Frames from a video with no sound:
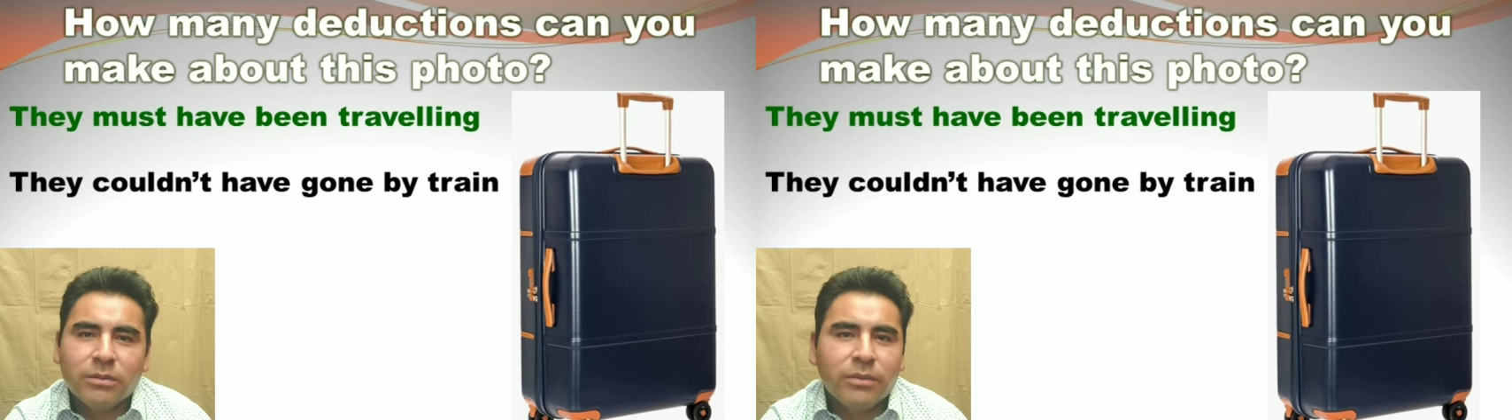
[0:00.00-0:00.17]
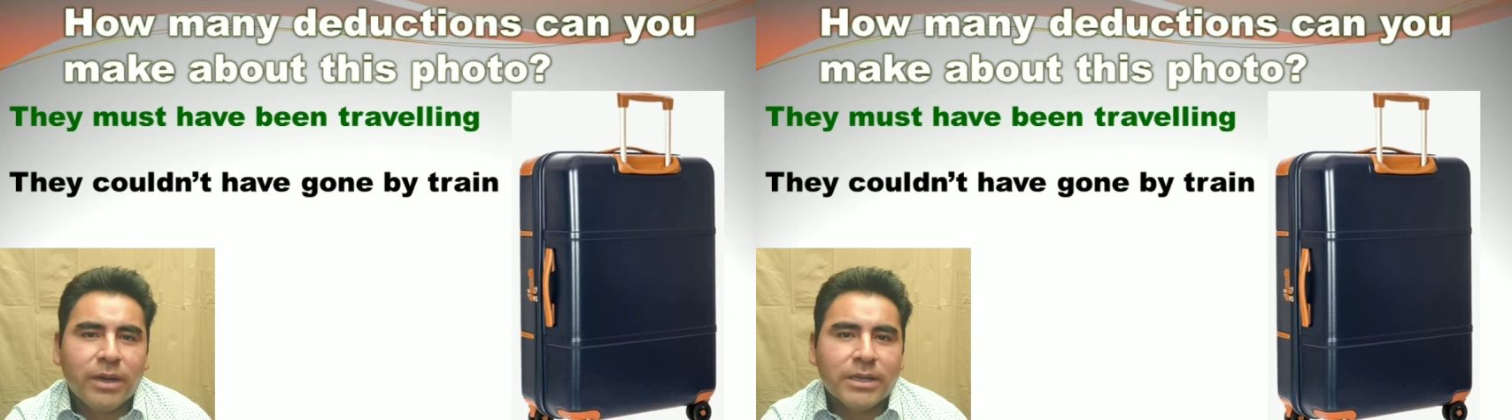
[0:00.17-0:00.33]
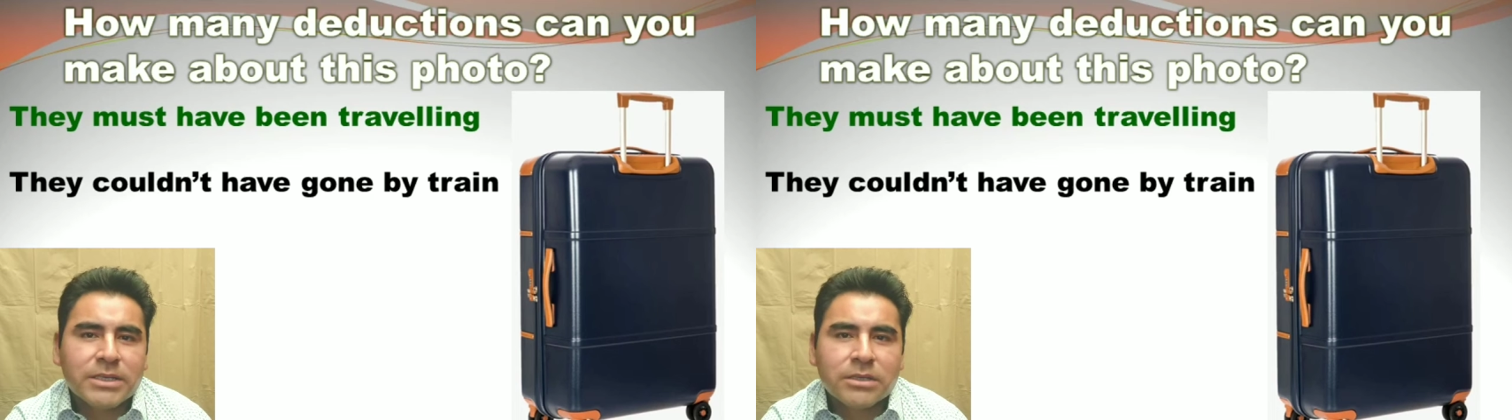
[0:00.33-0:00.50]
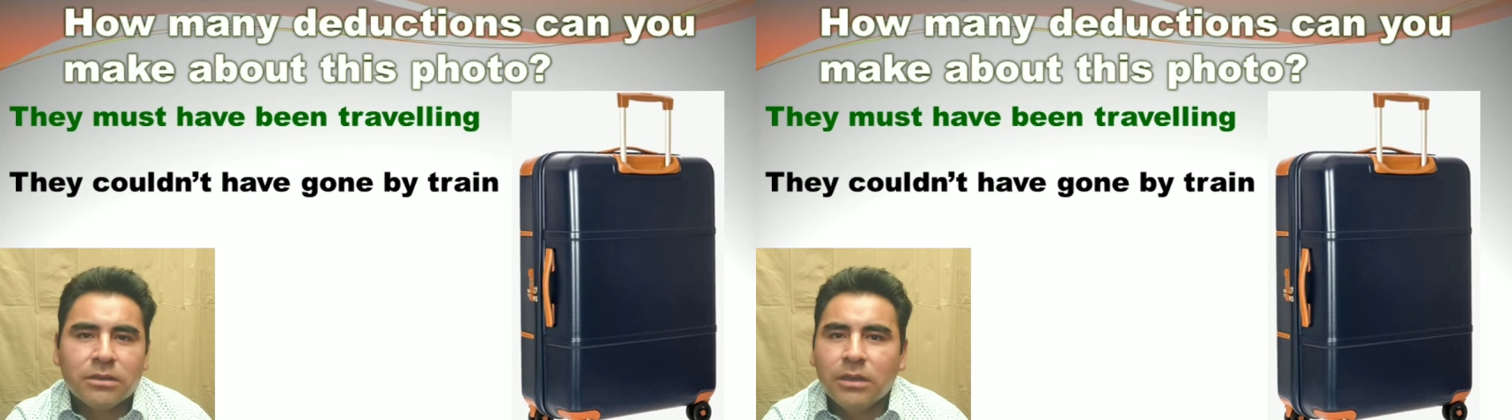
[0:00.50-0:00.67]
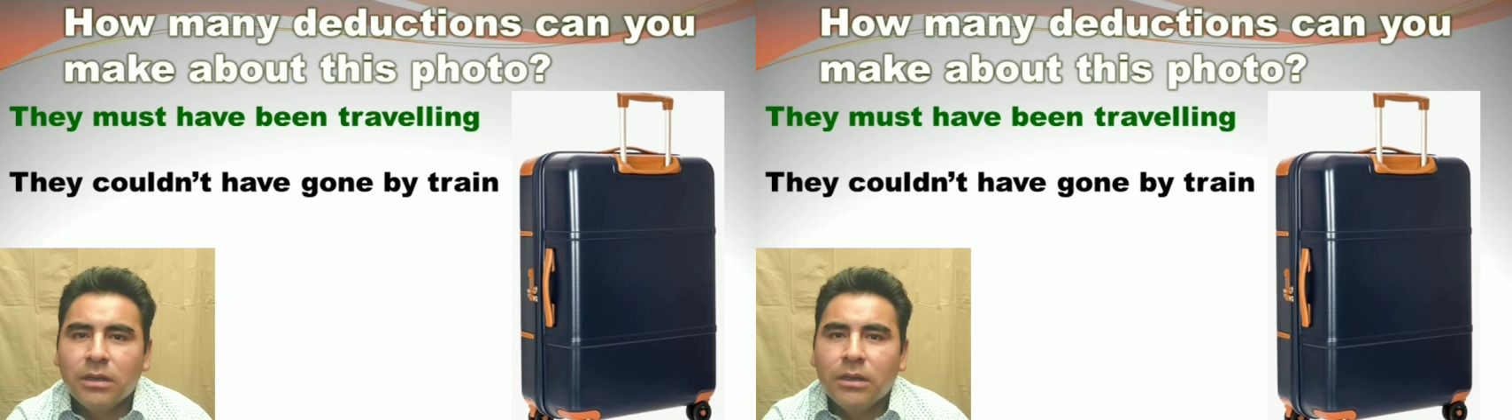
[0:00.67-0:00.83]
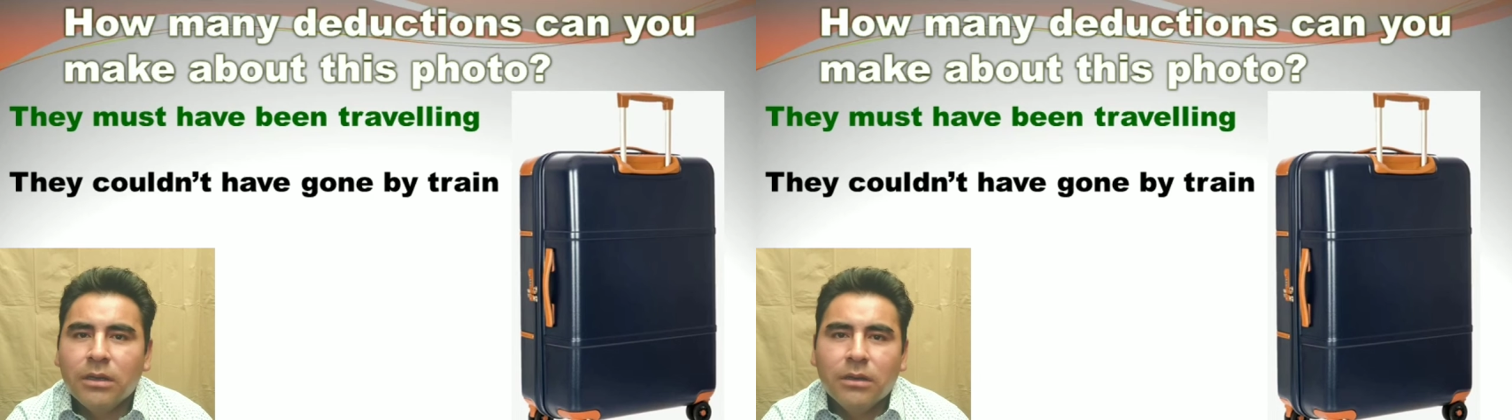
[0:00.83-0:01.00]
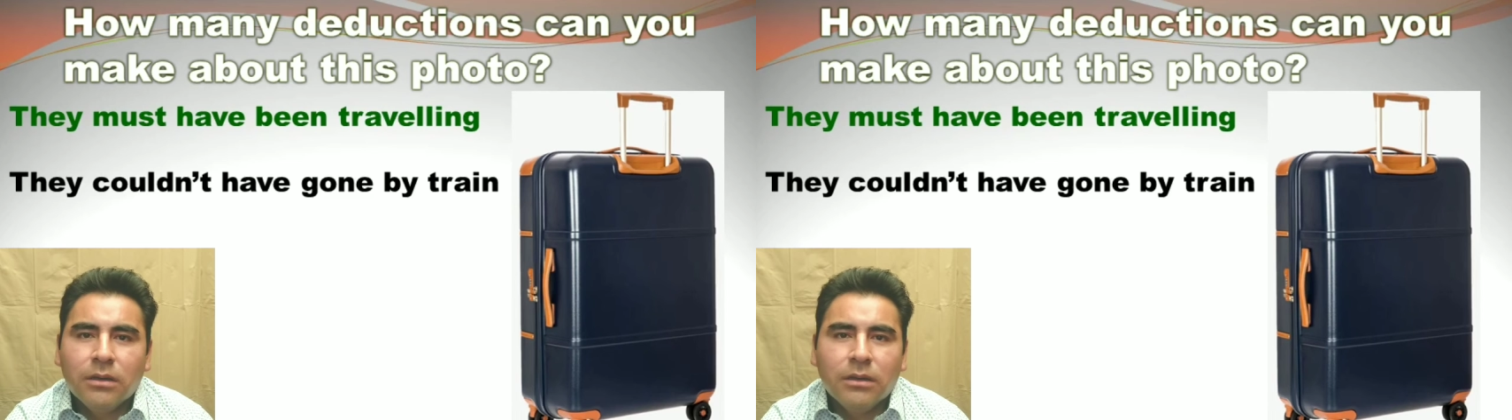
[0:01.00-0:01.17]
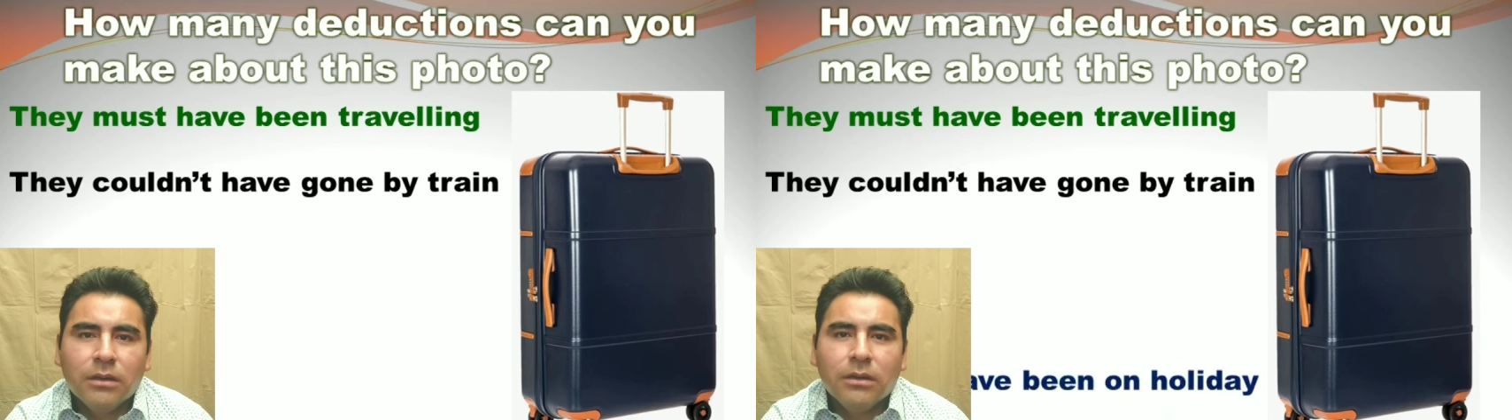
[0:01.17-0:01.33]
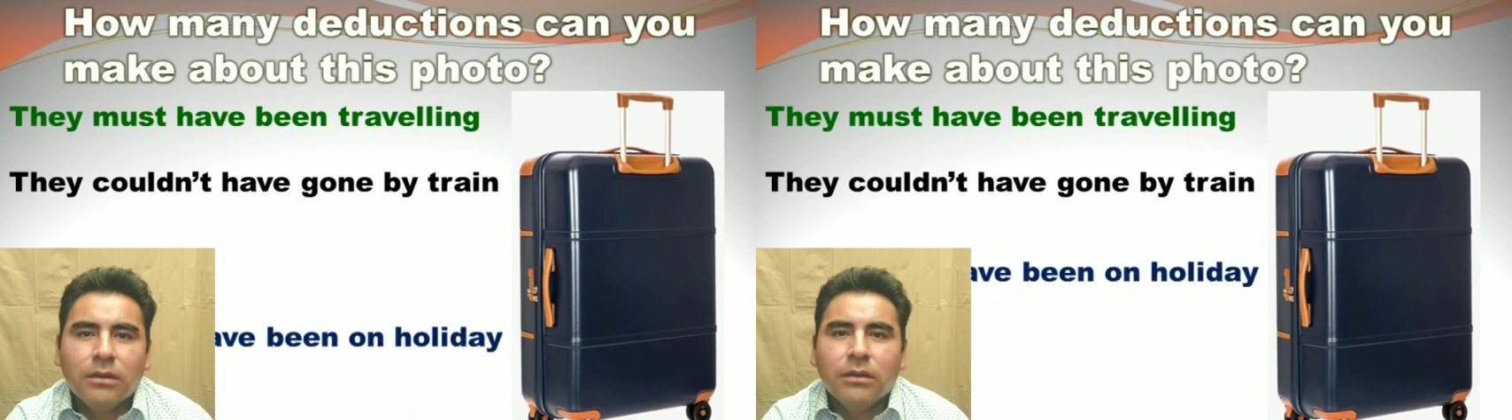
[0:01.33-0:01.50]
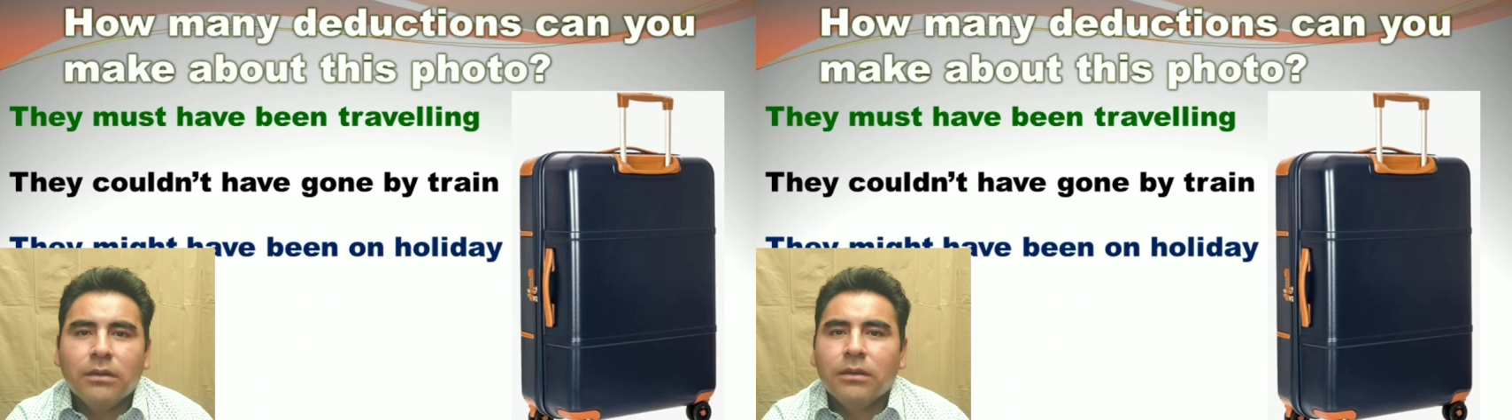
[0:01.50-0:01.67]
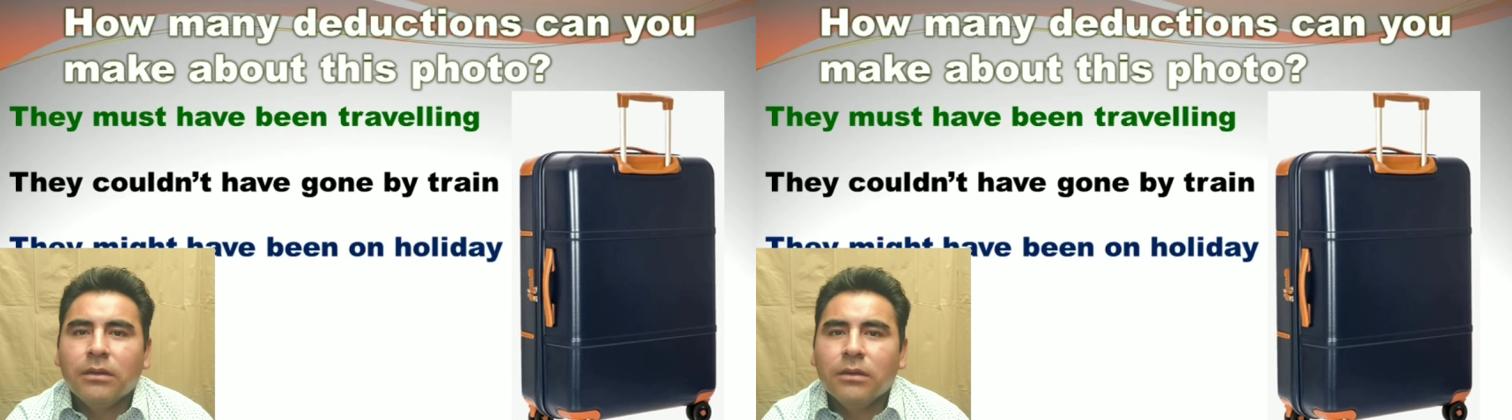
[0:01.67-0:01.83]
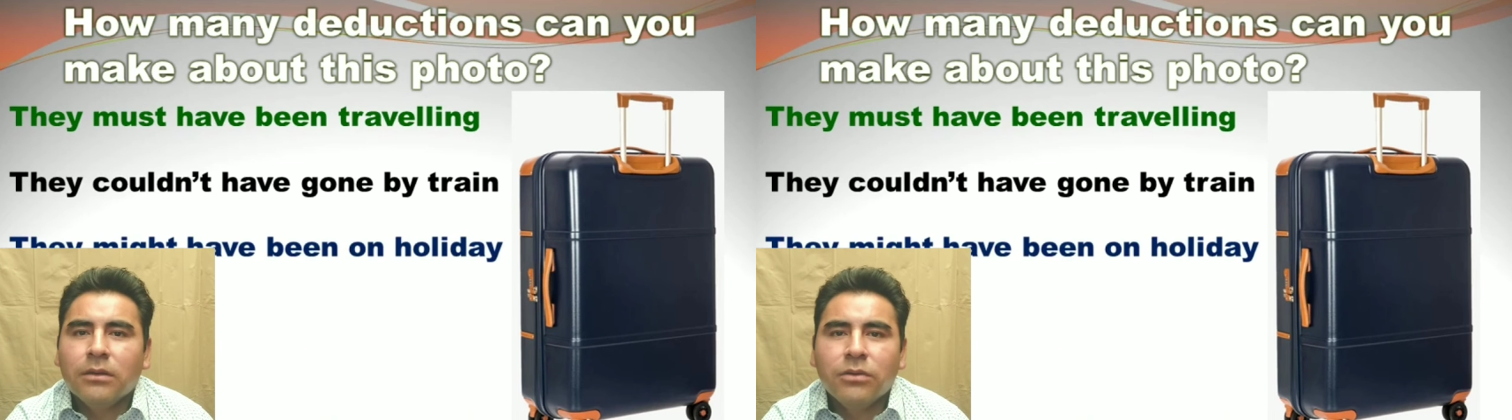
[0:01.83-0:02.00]
by bus.
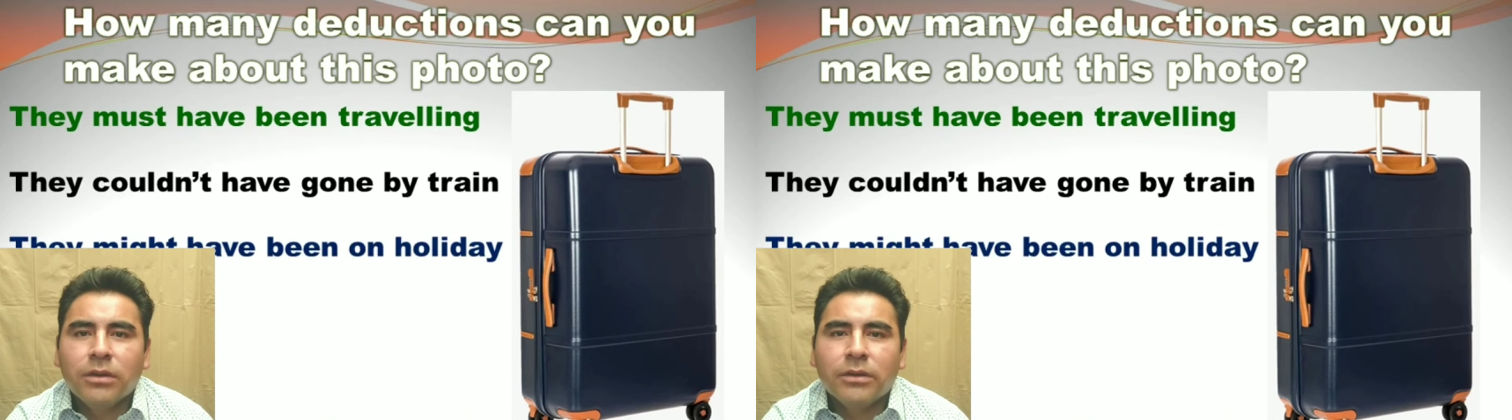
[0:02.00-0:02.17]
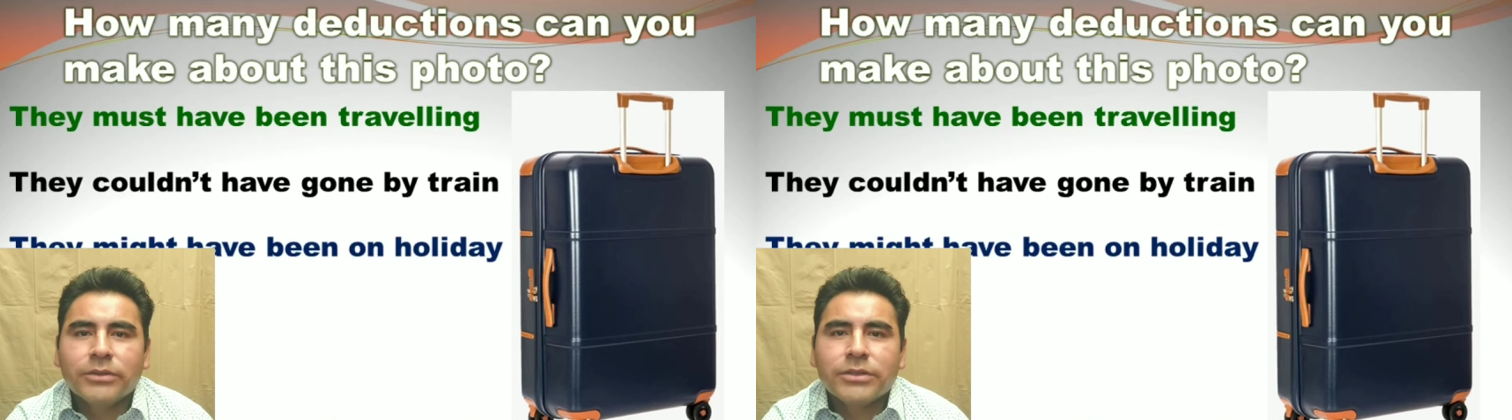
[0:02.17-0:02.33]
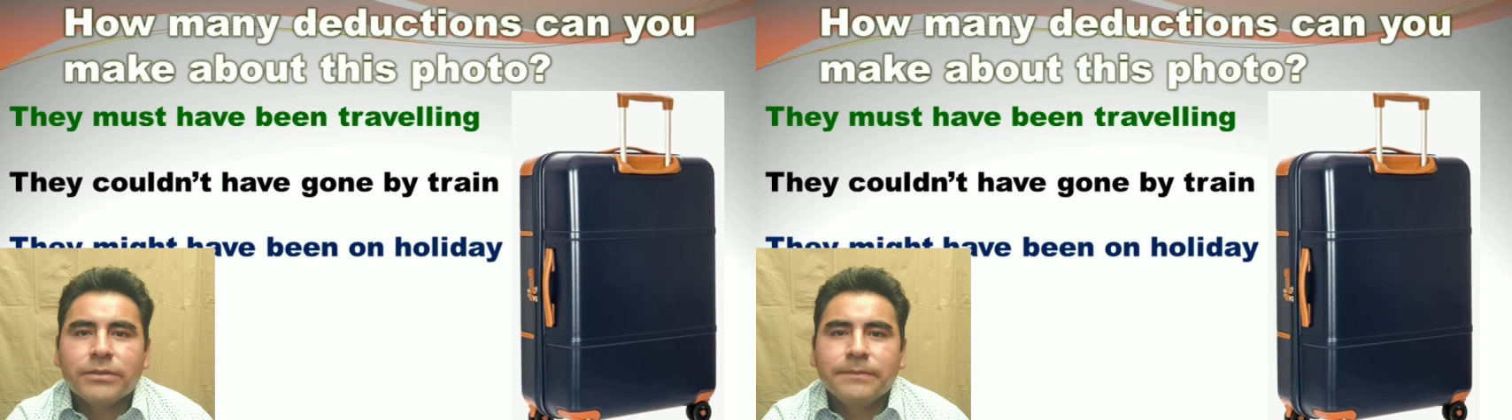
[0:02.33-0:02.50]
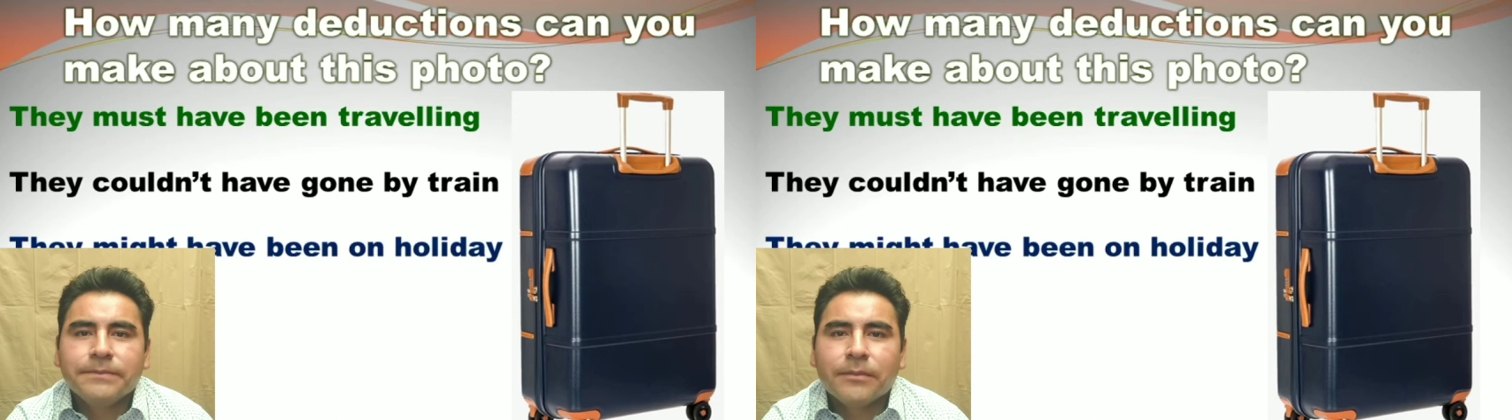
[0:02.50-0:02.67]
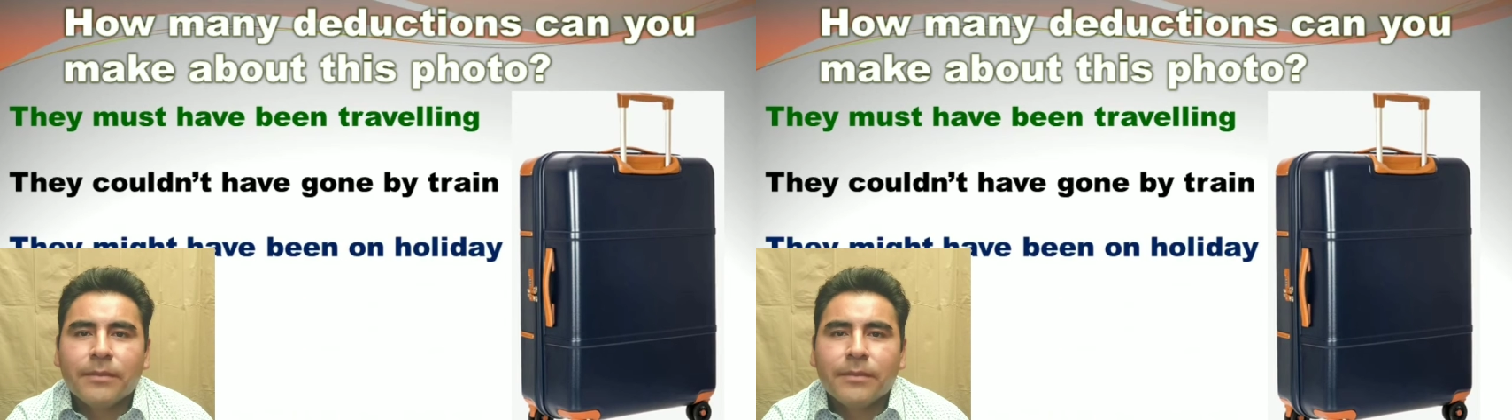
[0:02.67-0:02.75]
Who knows?